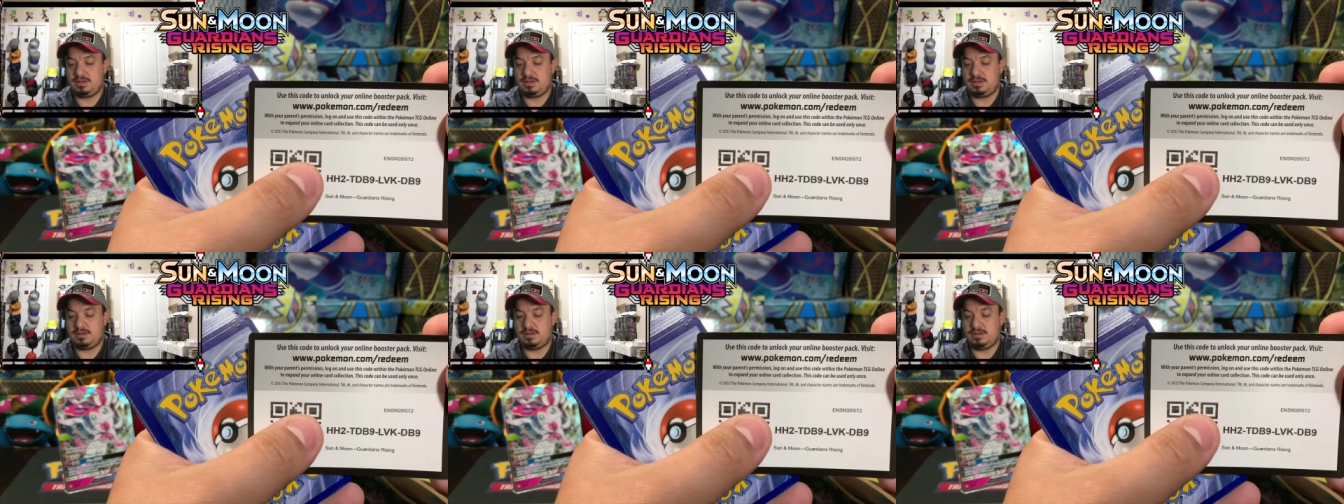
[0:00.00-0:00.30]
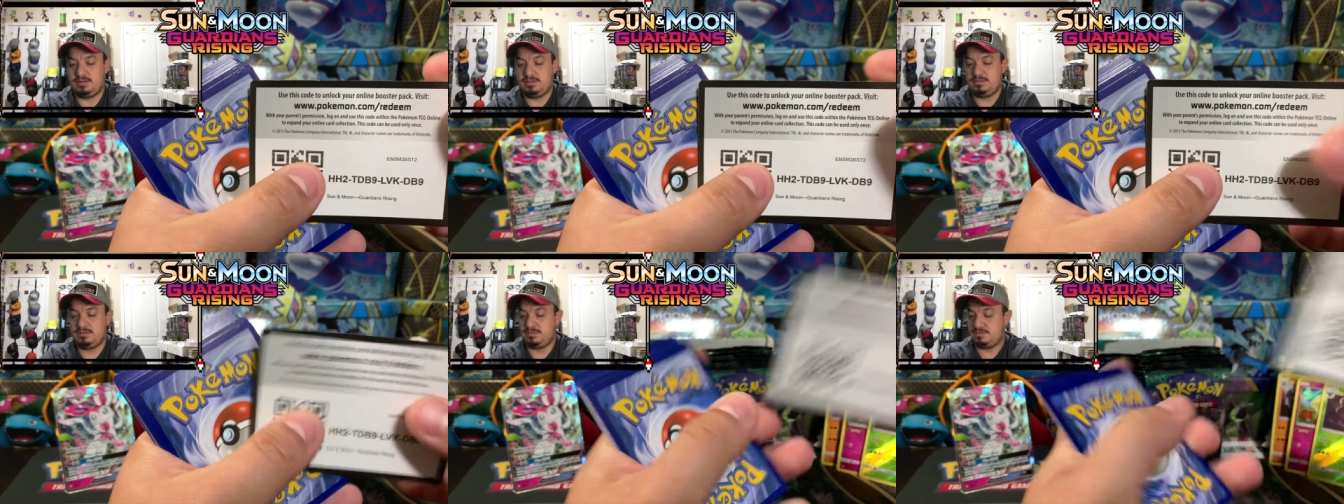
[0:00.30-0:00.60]
you
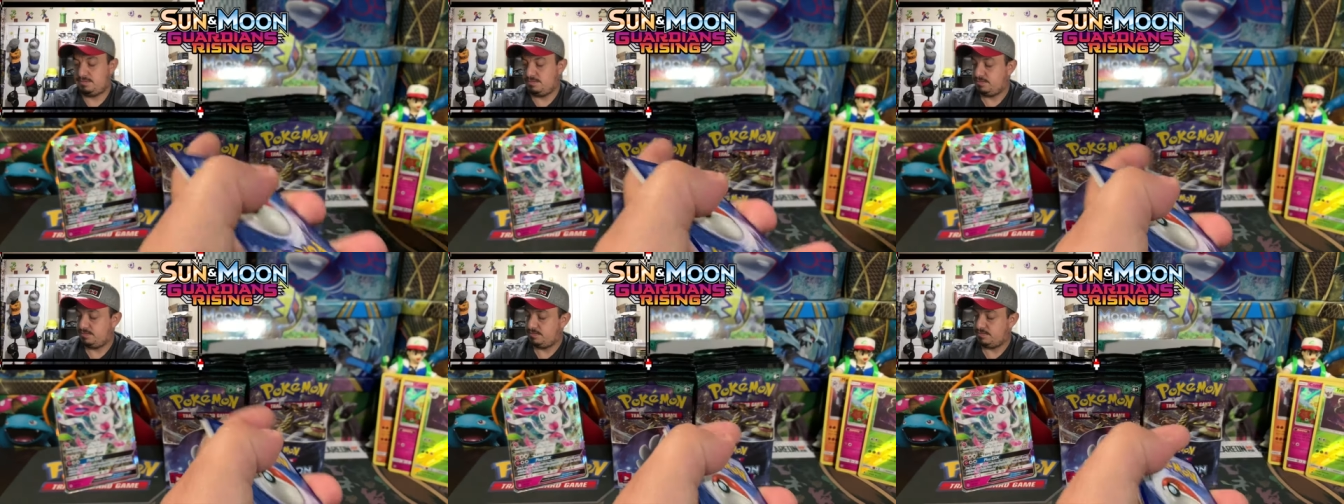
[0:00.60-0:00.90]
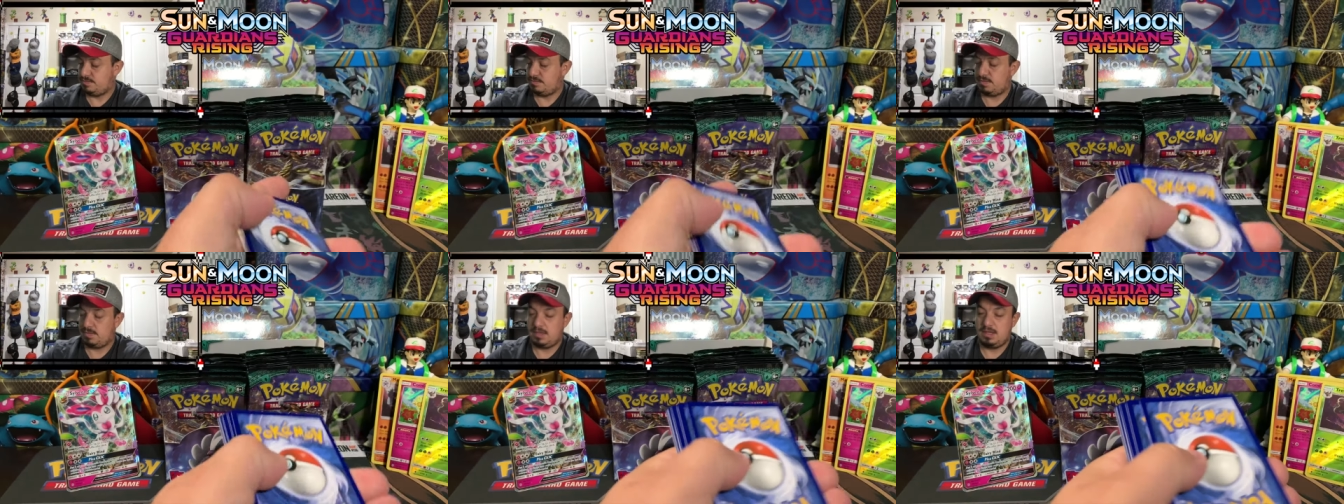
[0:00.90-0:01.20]
go.
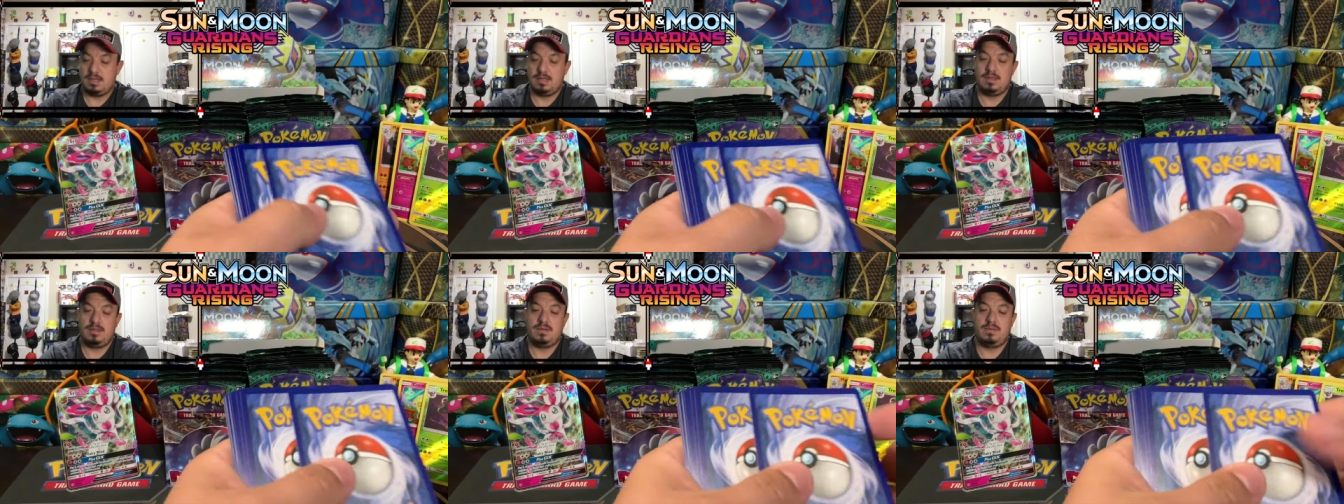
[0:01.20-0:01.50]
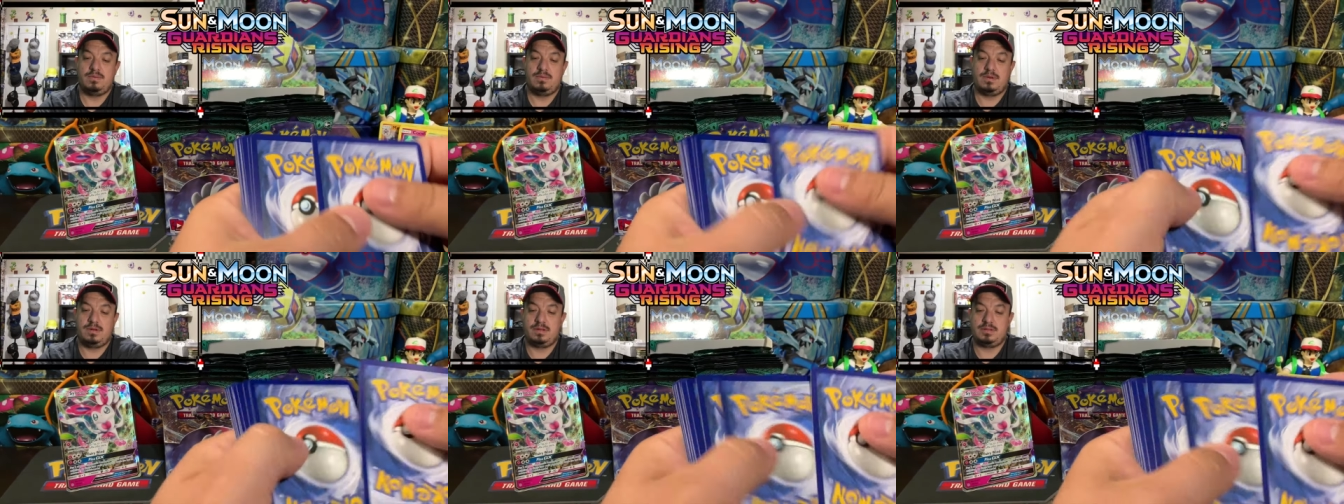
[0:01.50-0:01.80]

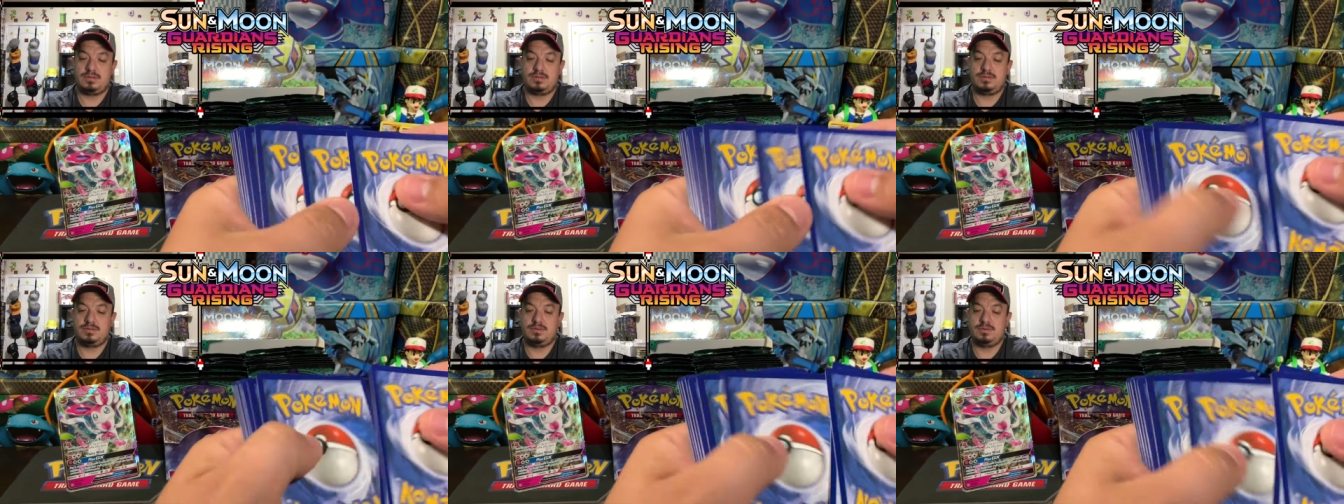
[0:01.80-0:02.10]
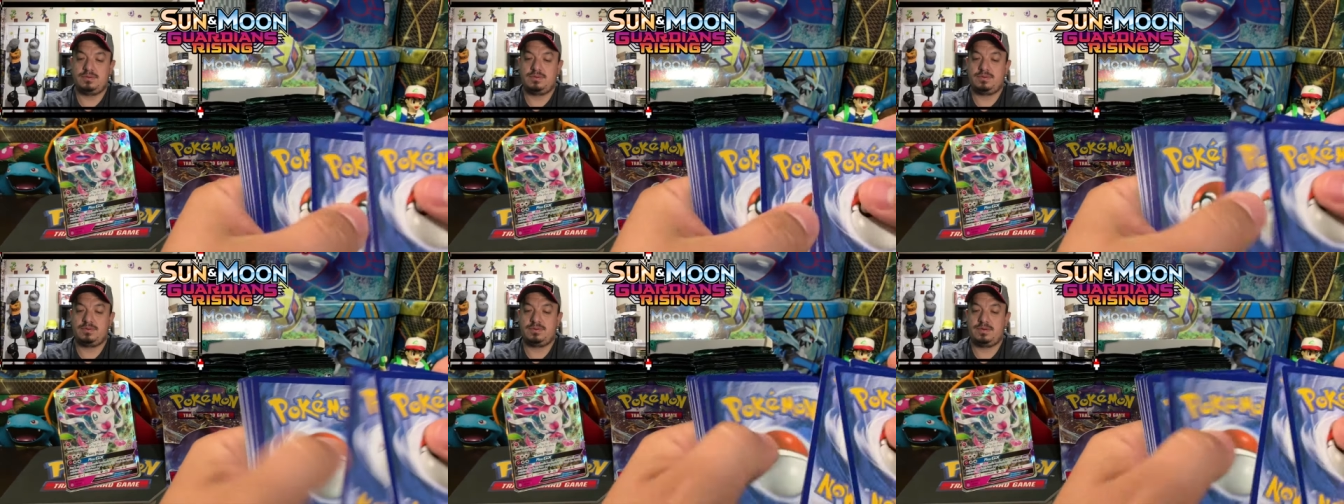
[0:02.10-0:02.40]
One,
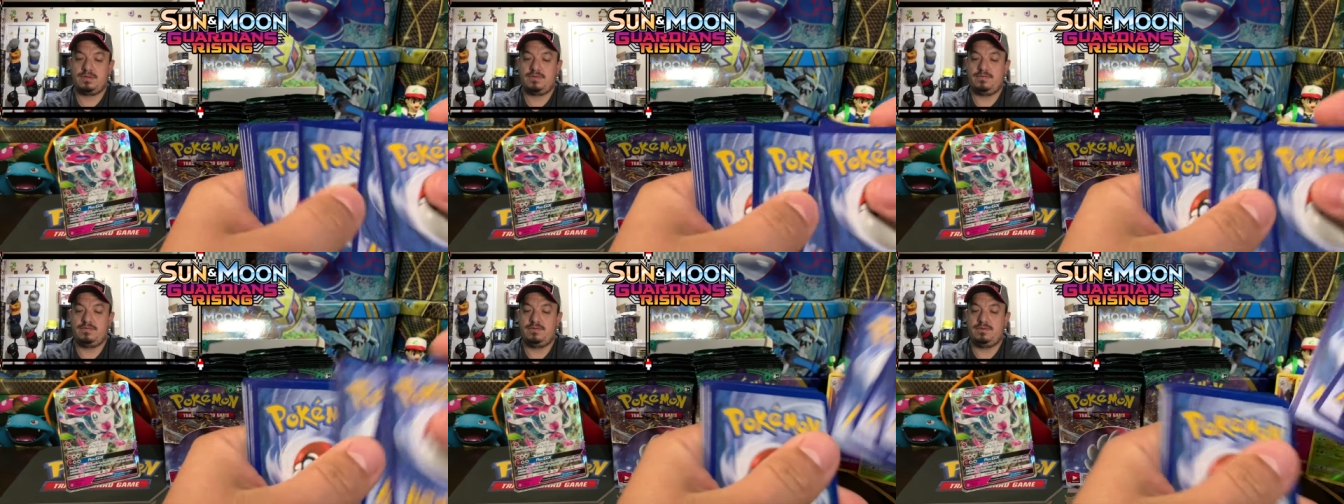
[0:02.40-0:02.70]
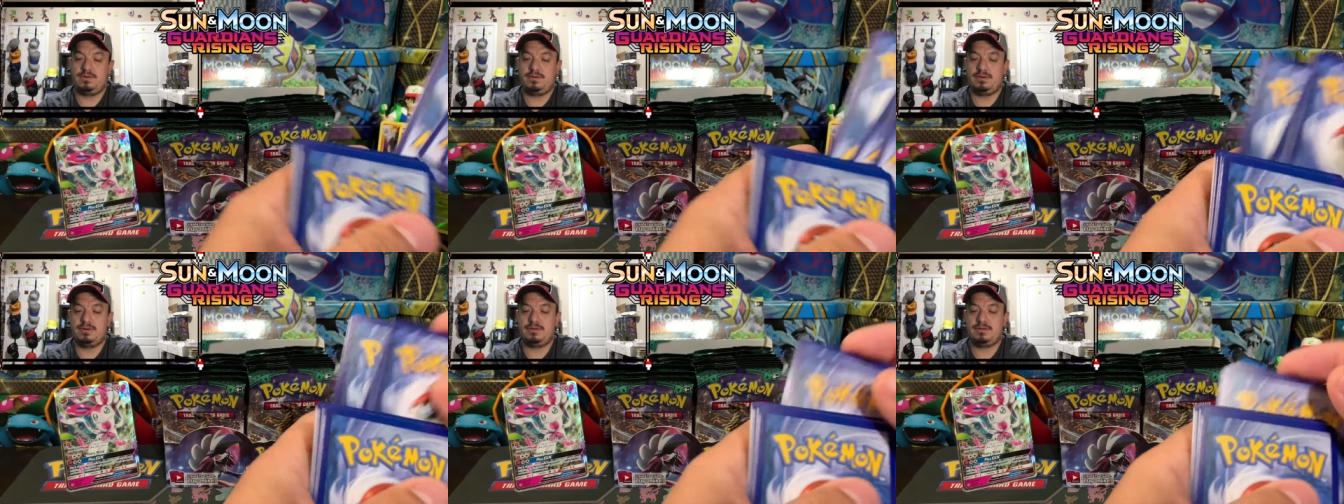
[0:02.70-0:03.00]
two, three,
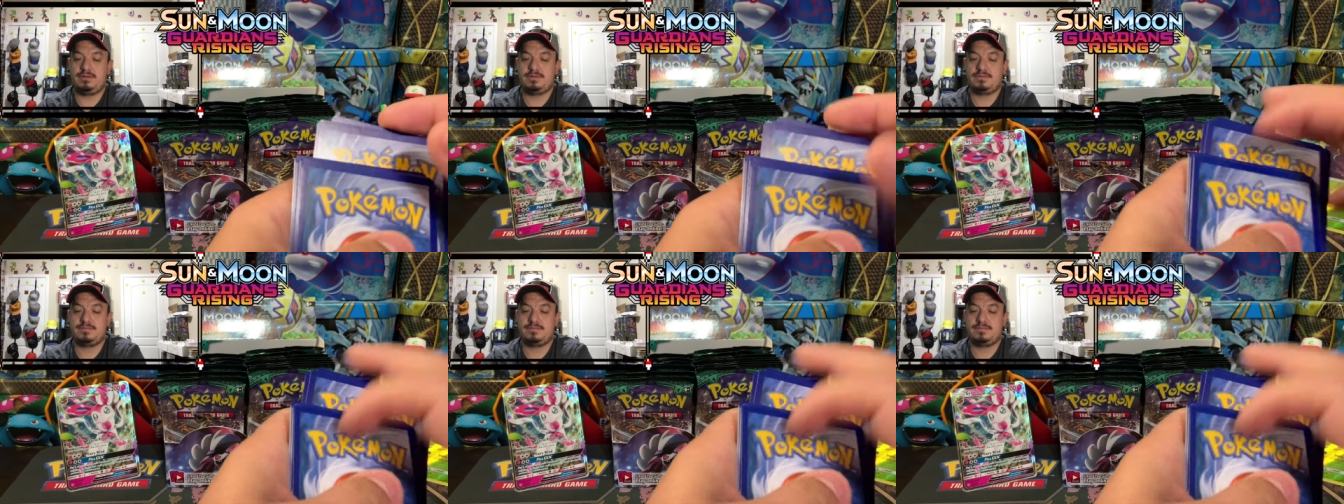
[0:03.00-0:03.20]
four.